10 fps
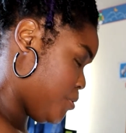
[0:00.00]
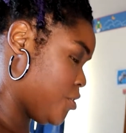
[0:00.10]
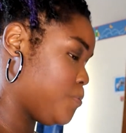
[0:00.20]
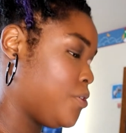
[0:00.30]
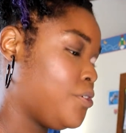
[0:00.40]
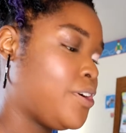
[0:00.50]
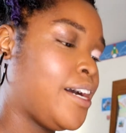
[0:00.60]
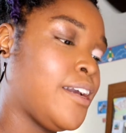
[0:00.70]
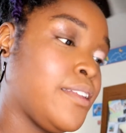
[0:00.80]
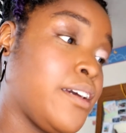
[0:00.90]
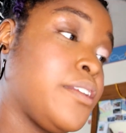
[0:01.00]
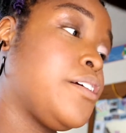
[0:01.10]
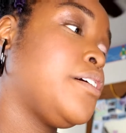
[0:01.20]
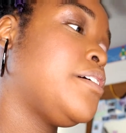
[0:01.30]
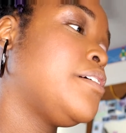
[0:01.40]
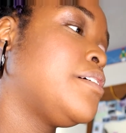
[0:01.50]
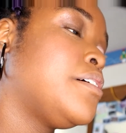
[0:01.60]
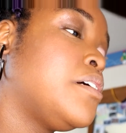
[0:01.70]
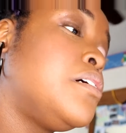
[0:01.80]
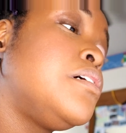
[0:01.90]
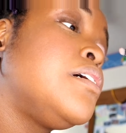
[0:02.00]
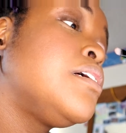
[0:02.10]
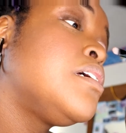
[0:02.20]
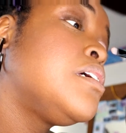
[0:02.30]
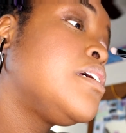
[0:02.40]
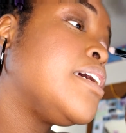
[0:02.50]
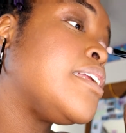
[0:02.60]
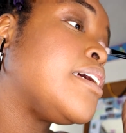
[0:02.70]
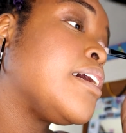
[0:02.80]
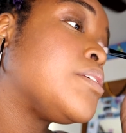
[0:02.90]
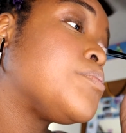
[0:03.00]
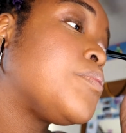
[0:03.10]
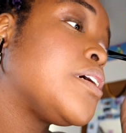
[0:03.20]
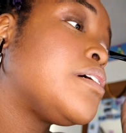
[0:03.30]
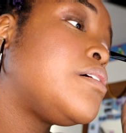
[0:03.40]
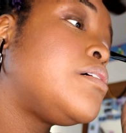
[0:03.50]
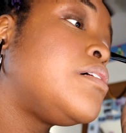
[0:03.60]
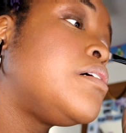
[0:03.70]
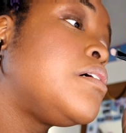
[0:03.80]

purple eyeliner in it as well.